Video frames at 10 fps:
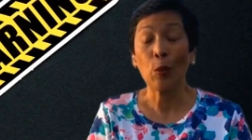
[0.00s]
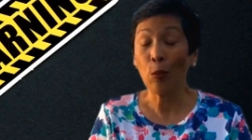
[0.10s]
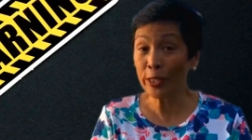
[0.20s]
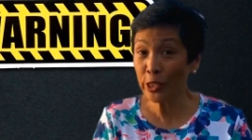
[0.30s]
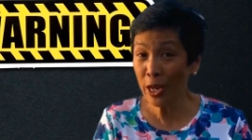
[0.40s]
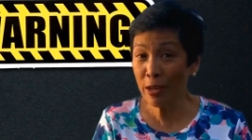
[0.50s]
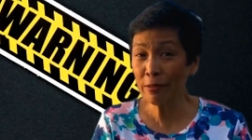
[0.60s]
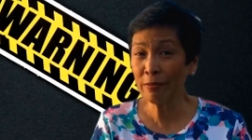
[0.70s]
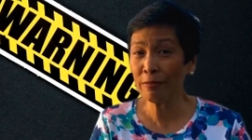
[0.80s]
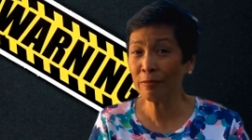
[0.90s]
Watch
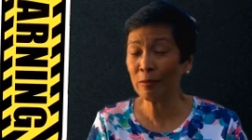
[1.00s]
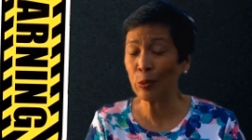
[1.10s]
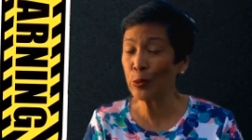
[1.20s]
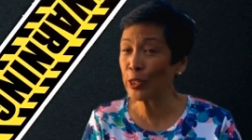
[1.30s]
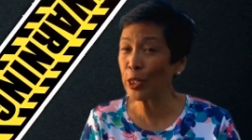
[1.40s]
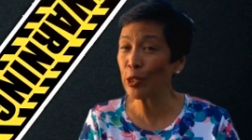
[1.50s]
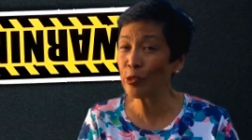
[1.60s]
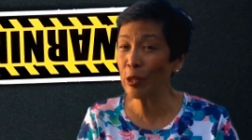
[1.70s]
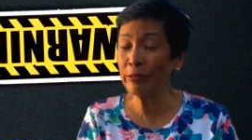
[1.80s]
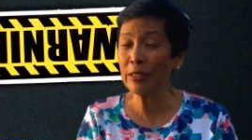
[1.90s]
out, losing your
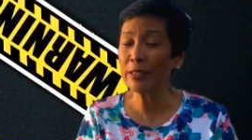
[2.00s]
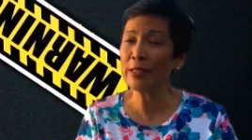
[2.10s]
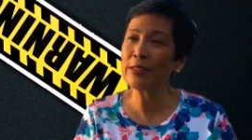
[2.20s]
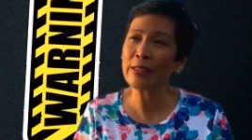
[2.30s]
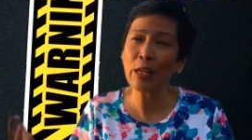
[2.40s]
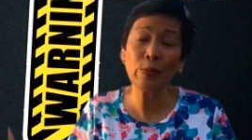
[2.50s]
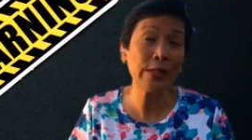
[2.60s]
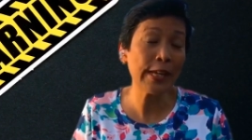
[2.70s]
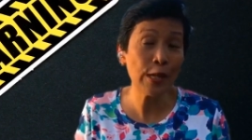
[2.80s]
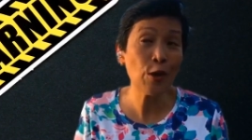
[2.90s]
saltiness, and we
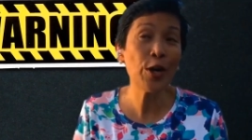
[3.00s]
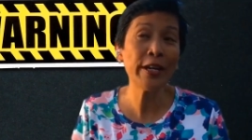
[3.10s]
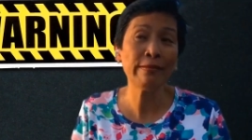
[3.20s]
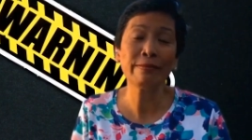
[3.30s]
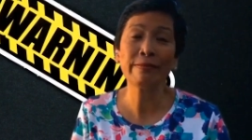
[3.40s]
say, Lord,